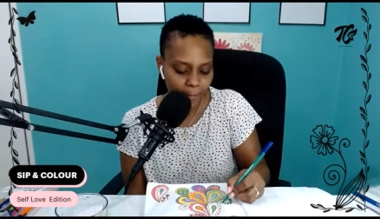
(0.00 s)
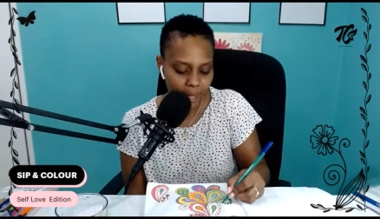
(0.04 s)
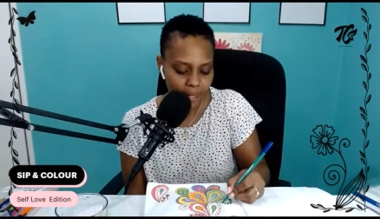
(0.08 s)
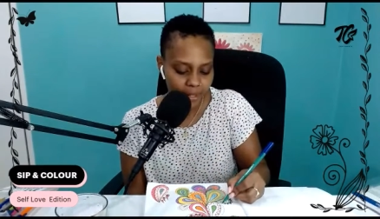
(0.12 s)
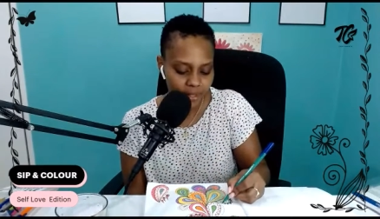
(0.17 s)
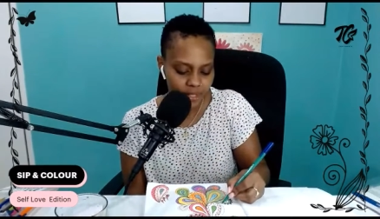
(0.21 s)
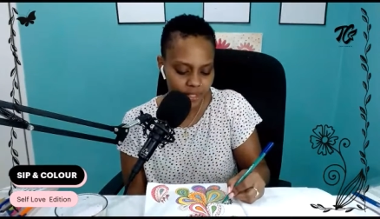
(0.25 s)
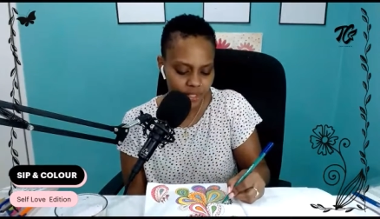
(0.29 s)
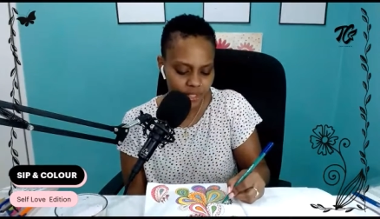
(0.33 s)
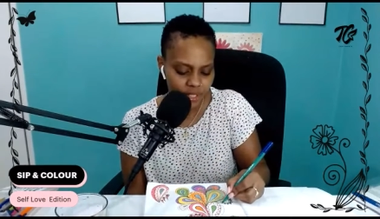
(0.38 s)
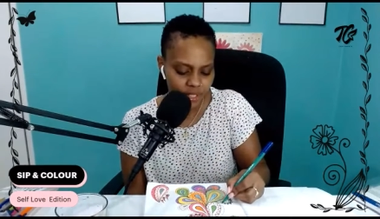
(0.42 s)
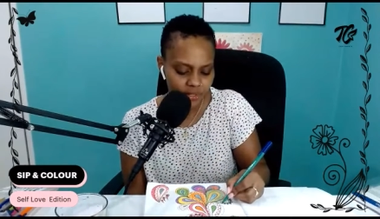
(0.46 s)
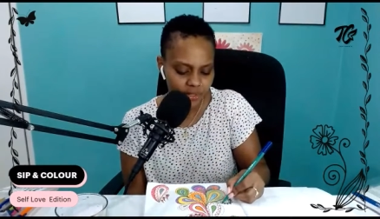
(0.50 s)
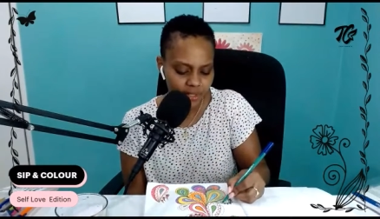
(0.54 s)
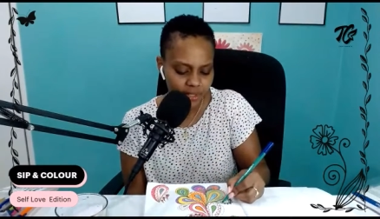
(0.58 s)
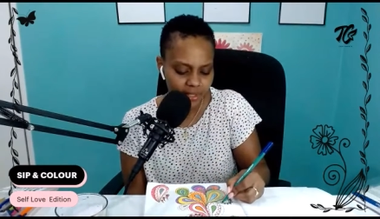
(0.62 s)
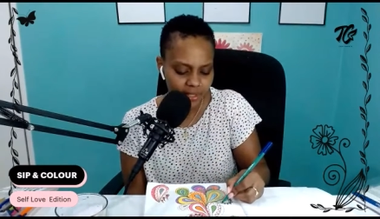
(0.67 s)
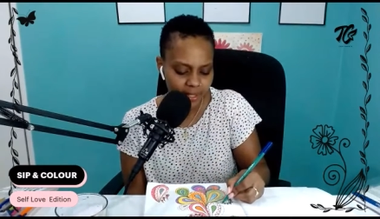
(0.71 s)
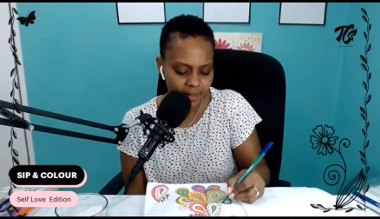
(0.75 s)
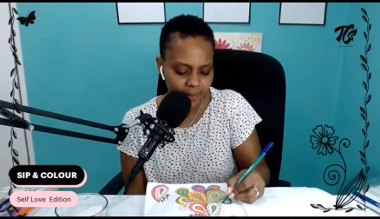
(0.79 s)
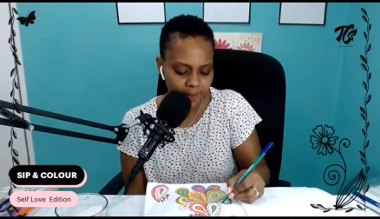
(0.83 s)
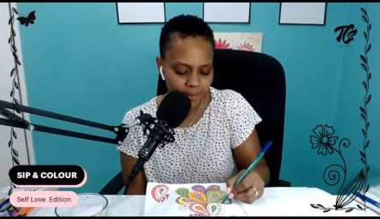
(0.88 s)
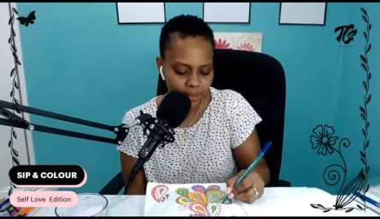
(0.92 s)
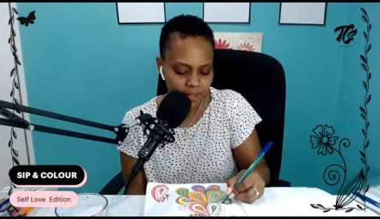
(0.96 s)
And
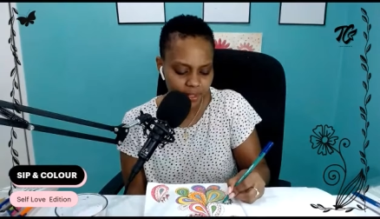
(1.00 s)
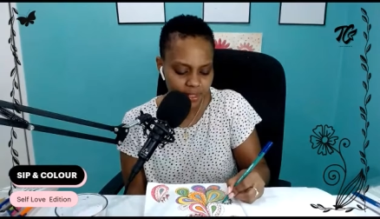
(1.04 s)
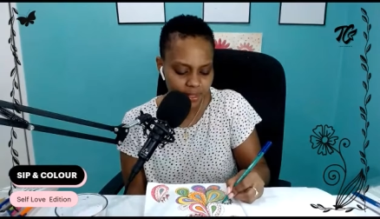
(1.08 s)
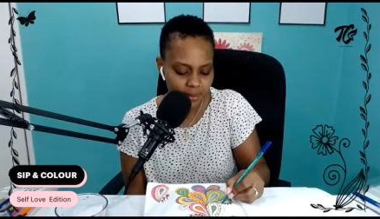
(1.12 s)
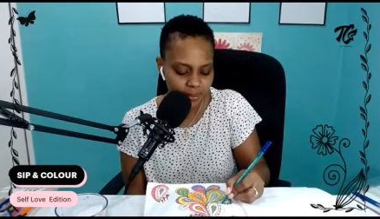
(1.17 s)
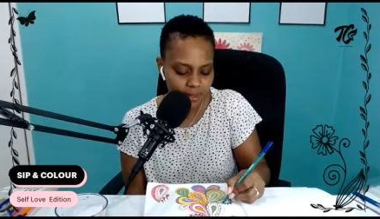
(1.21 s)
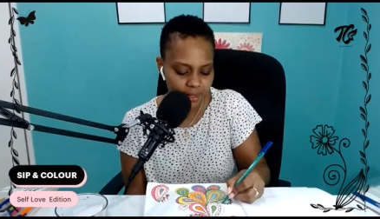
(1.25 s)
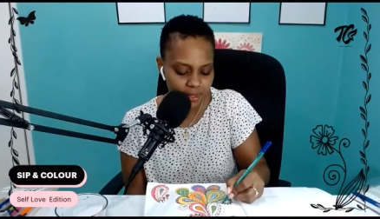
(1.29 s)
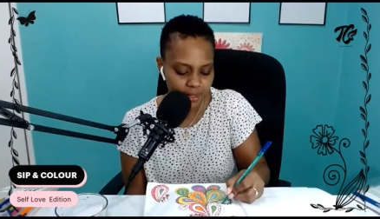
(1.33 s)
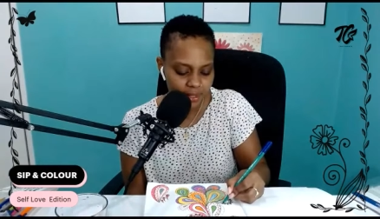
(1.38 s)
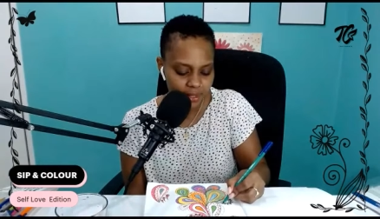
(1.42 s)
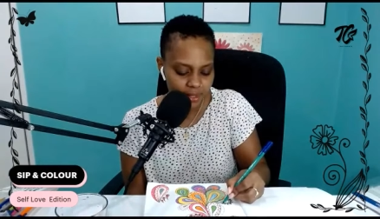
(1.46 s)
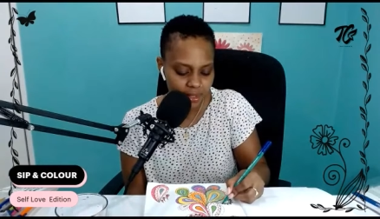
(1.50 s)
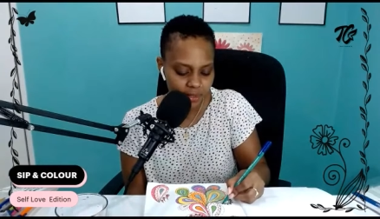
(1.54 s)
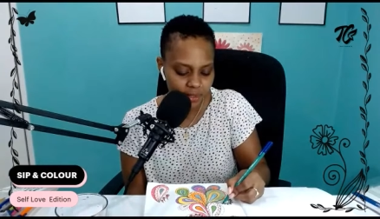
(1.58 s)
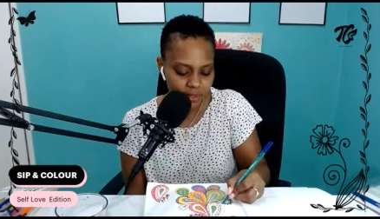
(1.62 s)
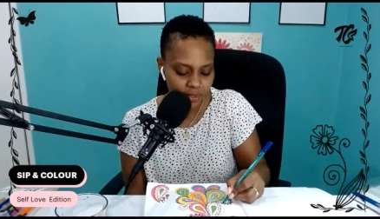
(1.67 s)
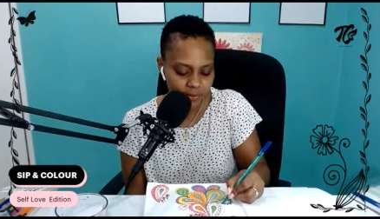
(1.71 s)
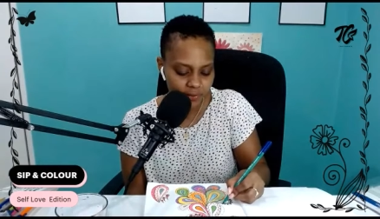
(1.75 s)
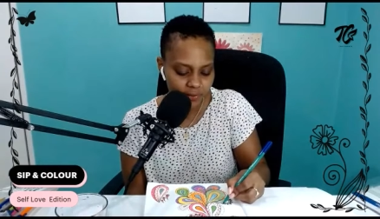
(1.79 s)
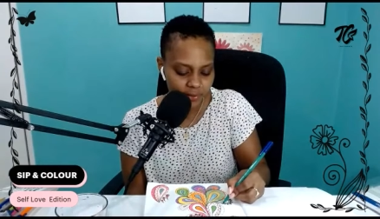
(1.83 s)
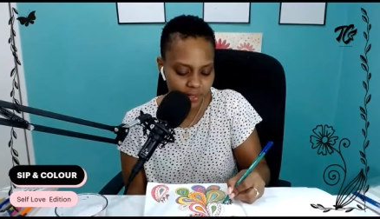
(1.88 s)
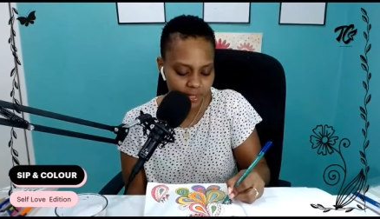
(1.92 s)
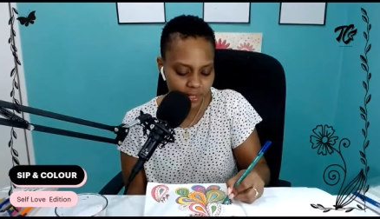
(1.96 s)
generally, I'm not a big
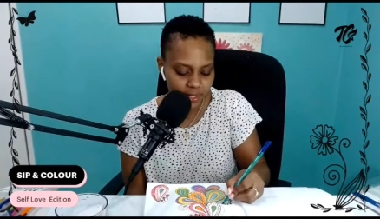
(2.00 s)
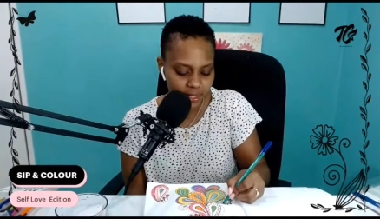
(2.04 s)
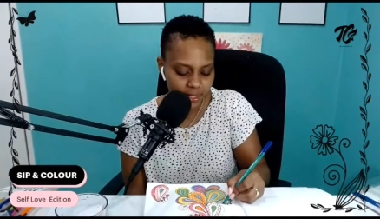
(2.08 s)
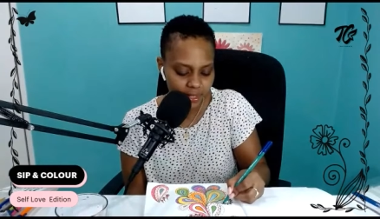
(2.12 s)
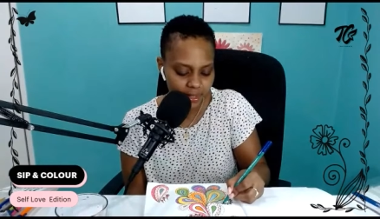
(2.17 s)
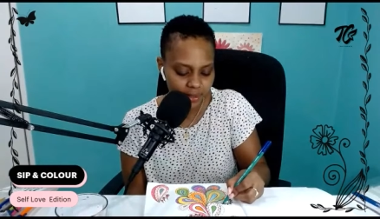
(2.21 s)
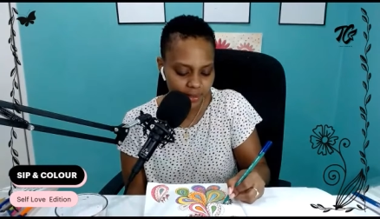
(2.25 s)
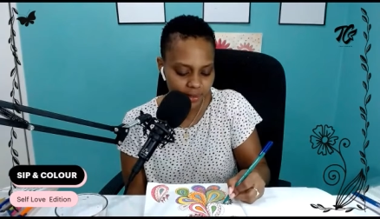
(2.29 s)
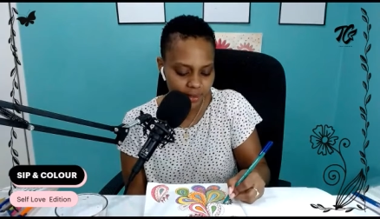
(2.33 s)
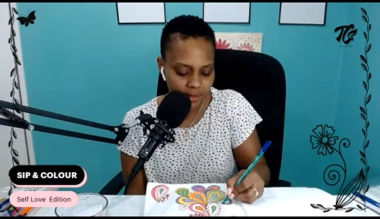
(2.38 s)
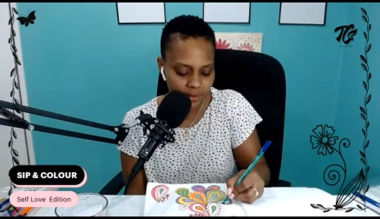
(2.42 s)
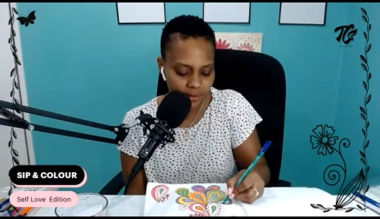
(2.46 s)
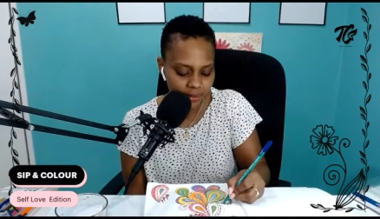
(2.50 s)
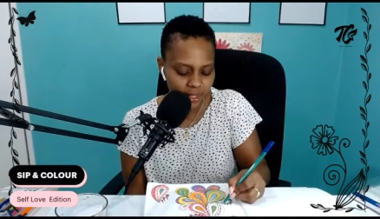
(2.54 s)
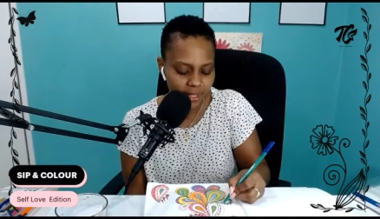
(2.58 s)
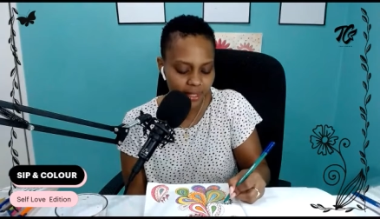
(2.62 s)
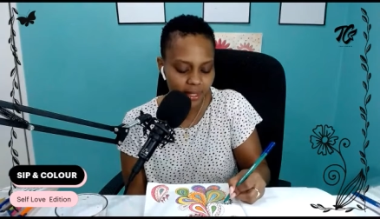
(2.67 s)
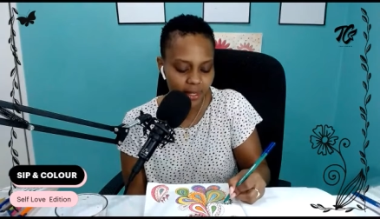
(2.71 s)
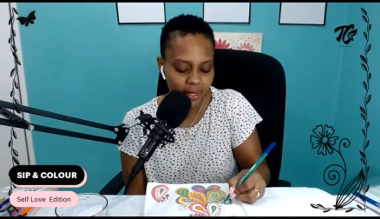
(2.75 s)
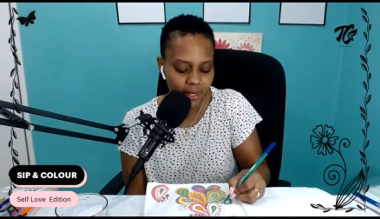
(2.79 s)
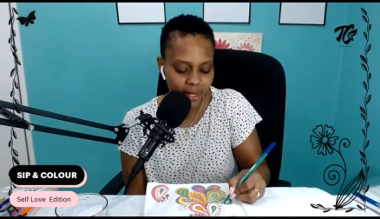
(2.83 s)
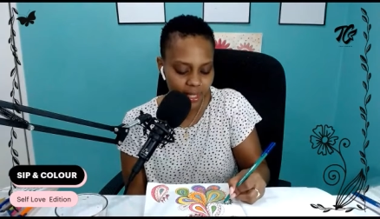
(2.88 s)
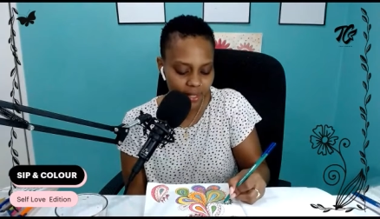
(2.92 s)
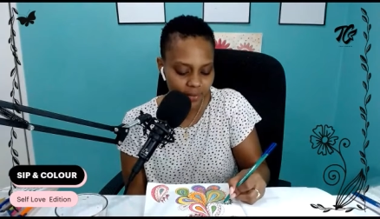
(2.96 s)
sorrel fan either.
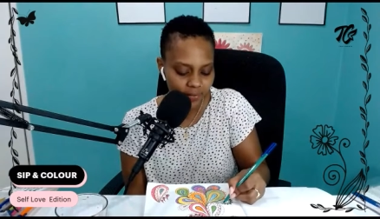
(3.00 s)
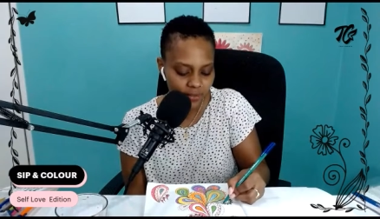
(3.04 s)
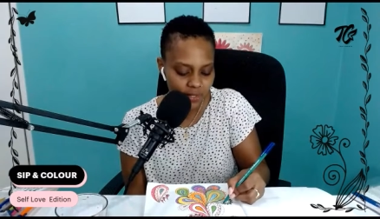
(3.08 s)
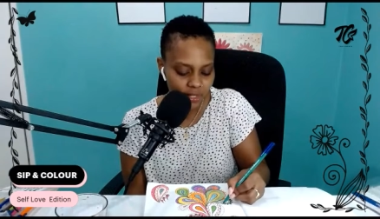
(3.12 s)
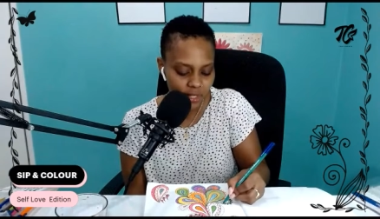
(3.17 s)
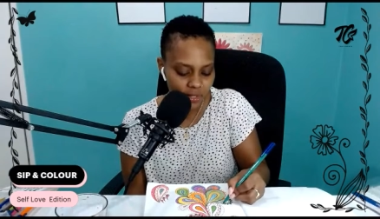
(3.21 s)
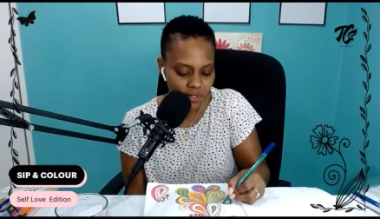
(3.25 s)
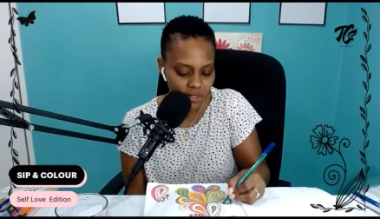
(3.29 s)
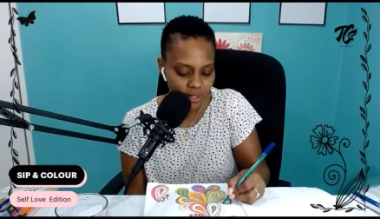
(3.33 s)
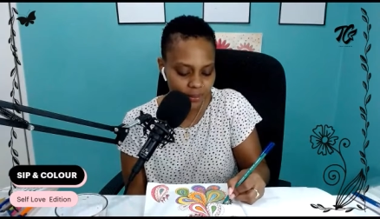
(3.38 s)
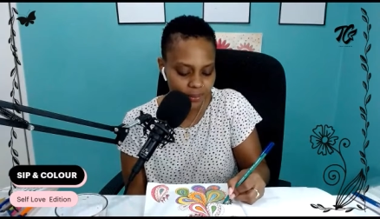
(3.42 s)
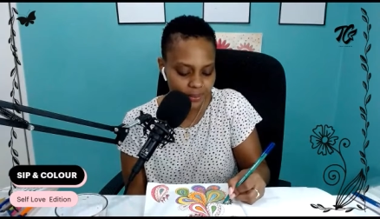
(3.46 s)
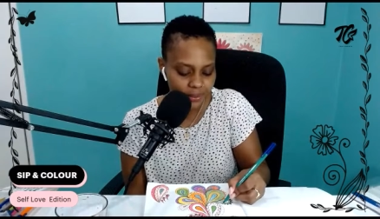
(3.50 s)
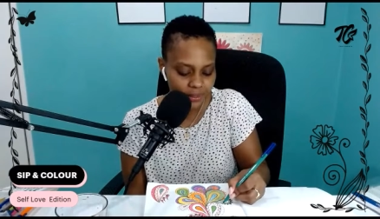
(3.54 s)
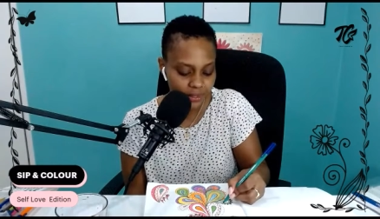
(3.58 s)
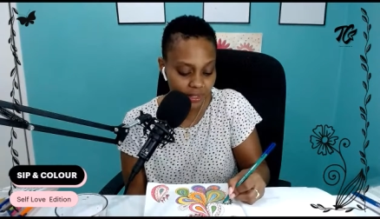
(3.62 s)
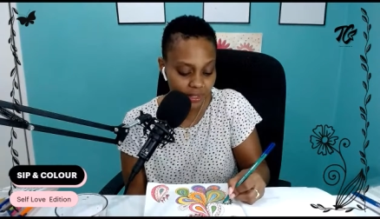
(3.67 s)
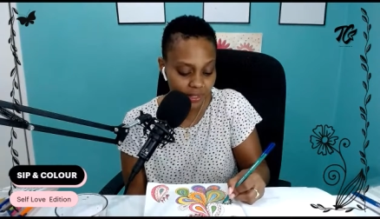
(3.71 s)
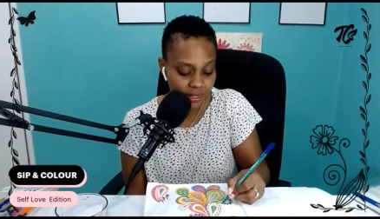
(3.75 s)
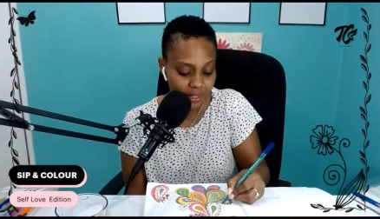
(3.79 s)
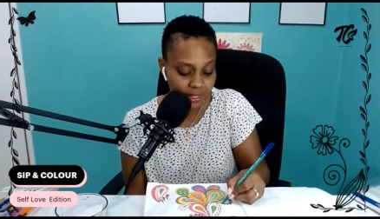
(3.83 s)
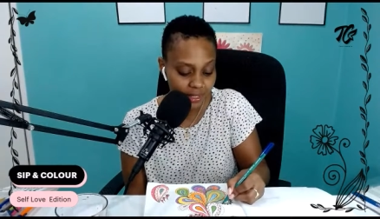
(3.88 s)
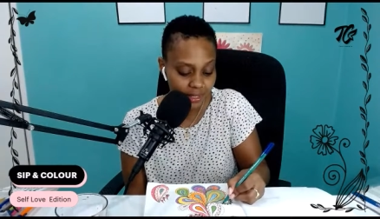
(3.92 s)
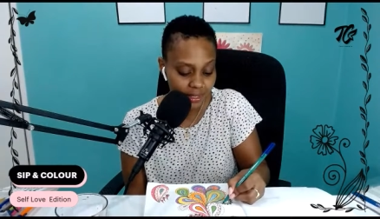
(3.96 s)
Like I'd have sorrel, but
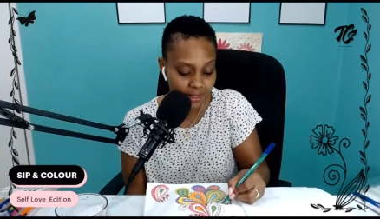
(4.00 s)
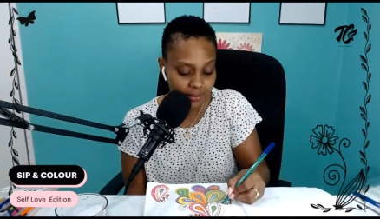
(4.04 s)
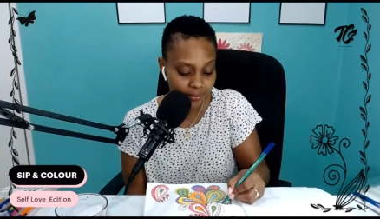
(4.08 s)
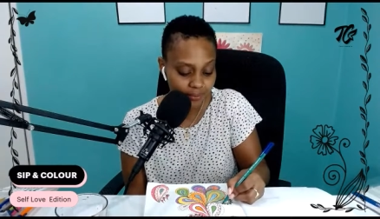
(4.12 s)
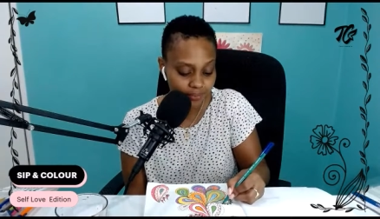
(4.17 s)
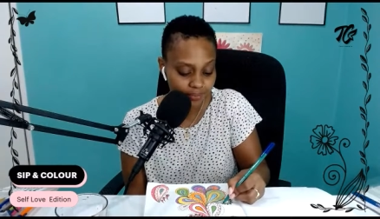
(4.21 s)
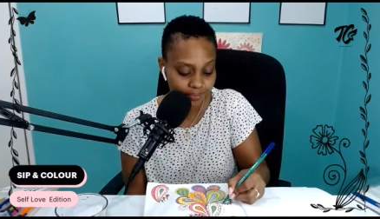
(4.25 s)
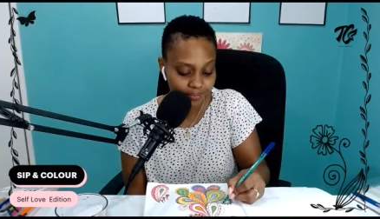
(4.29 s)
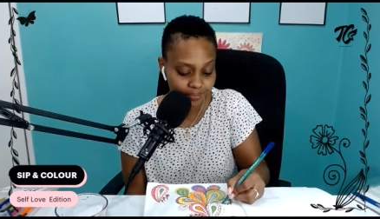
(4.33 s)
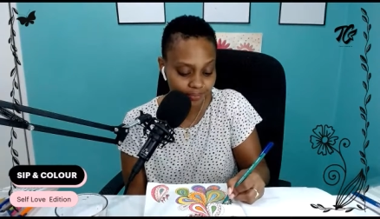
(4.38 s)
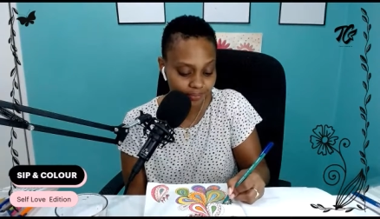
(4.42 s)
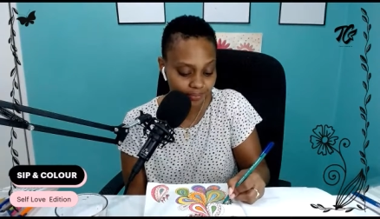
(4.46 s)
not in